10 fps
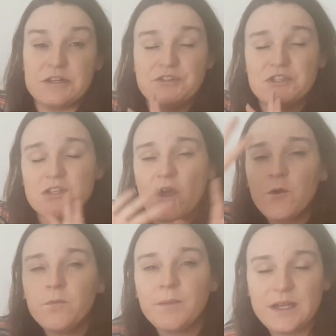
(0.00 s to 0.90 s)

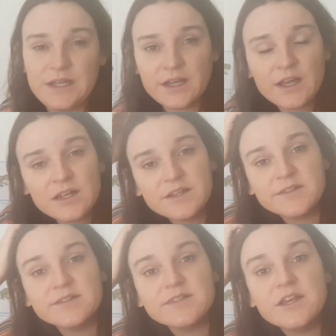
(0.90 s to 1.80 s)
so many
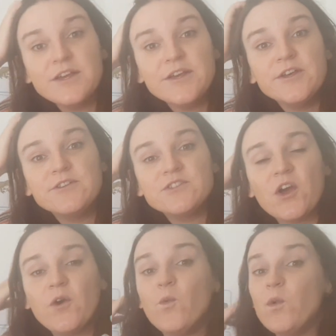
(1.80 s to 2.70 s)
colors.
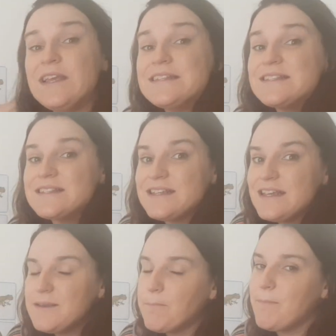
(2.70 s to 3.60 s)
So we
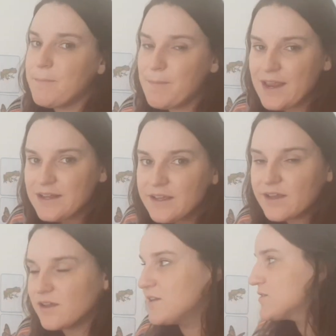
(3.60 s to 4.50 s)
see many colors